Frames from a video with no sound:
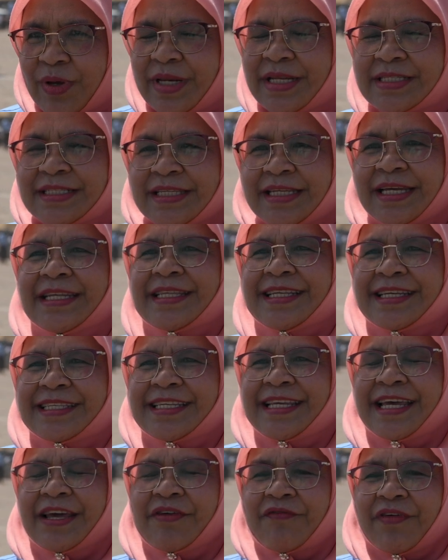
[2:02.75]
Wednesday,
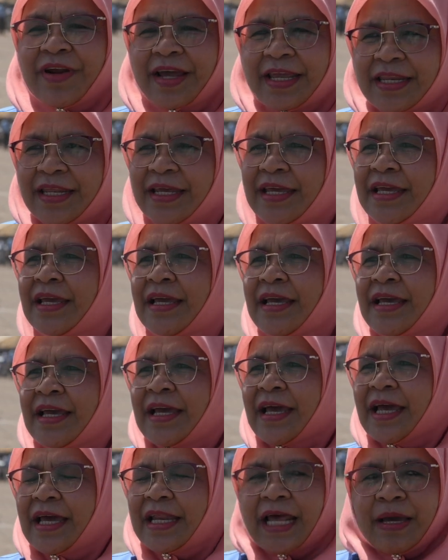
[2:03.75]
Thursday and Friday.
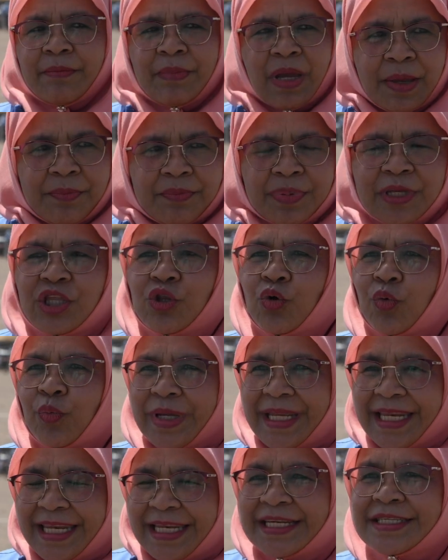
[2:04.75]
And I'm happy to
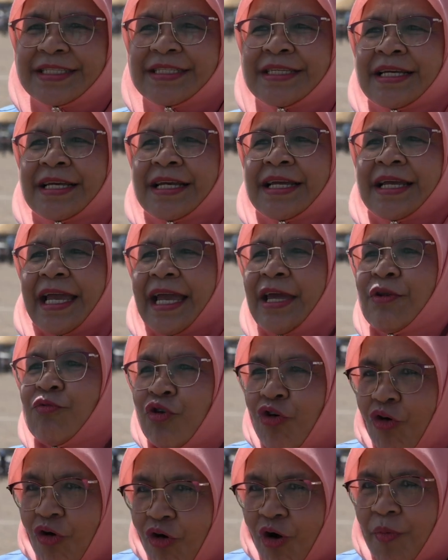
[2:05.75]
witness, and
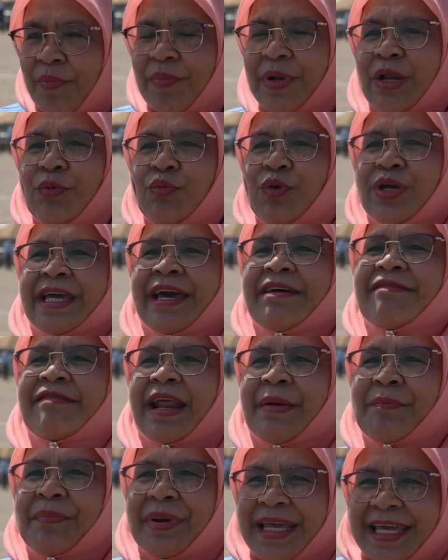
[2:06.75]
we hope that we can
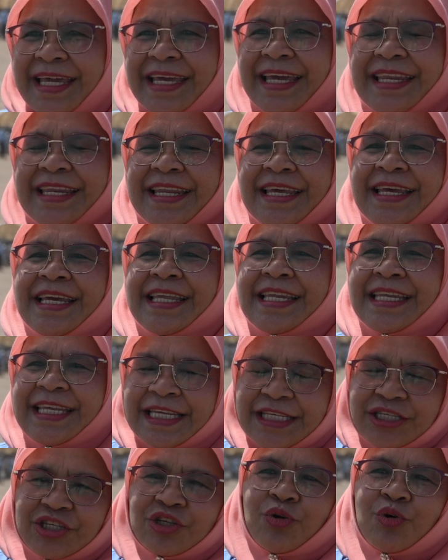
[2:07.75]
replicate
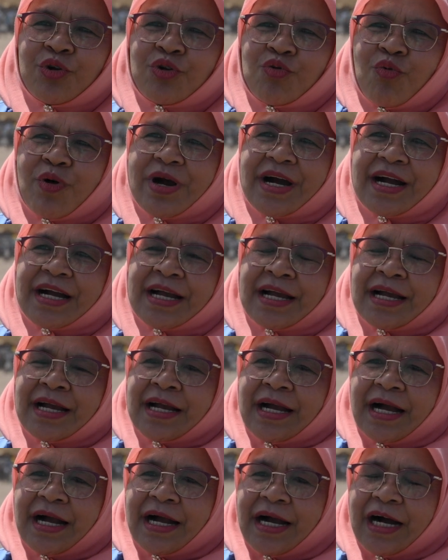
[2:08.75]
this good work
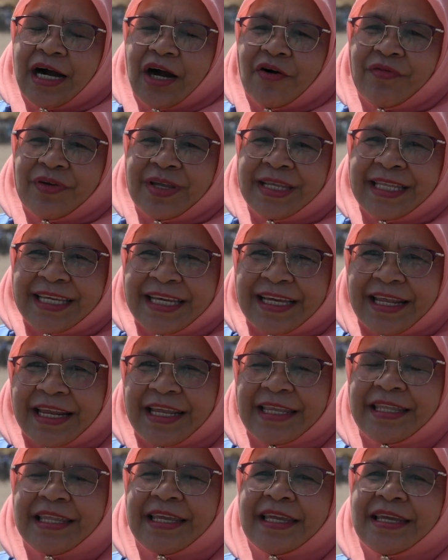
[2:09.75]
of
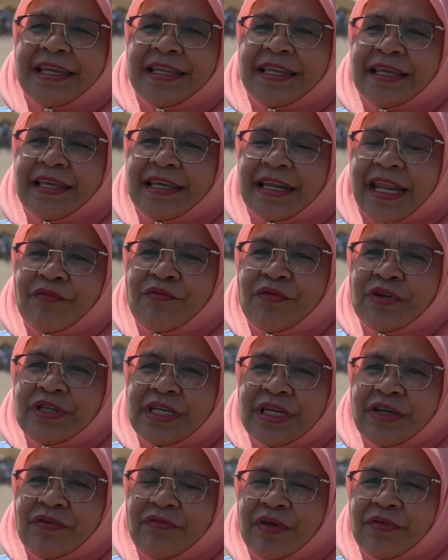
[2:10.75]
integrating the
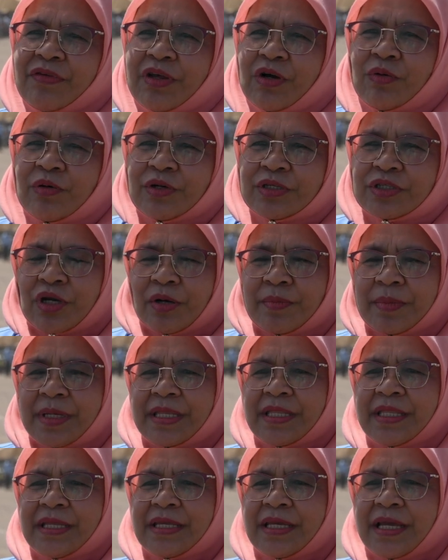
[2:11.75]
refugee with the host
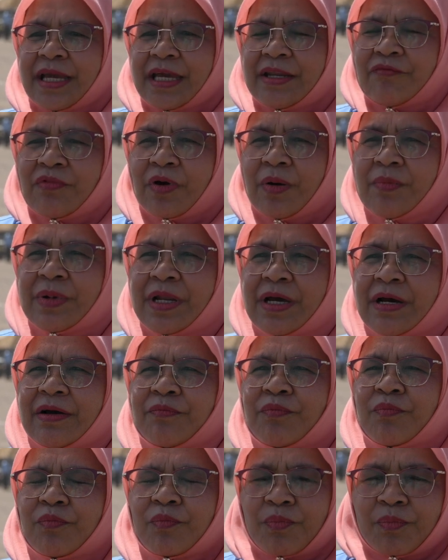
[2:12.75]
community, and from the
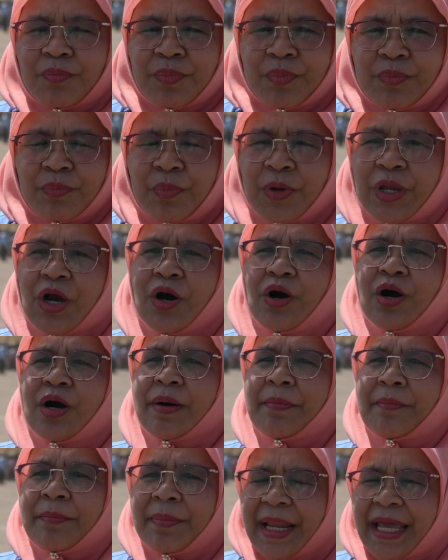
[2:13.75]

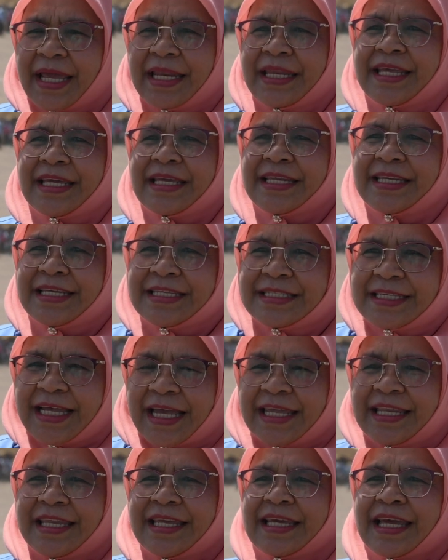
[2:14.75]
pure planning,
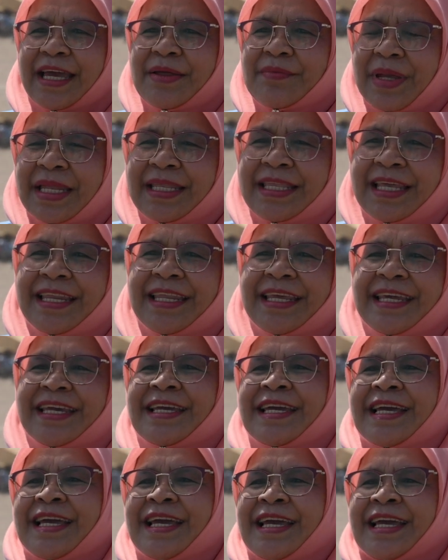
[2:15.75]
designing and maintaining
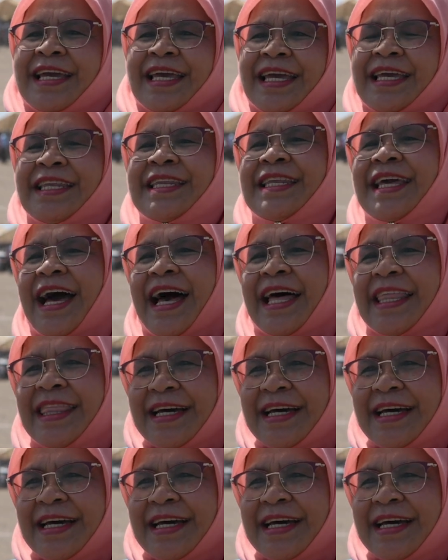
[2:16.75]
in the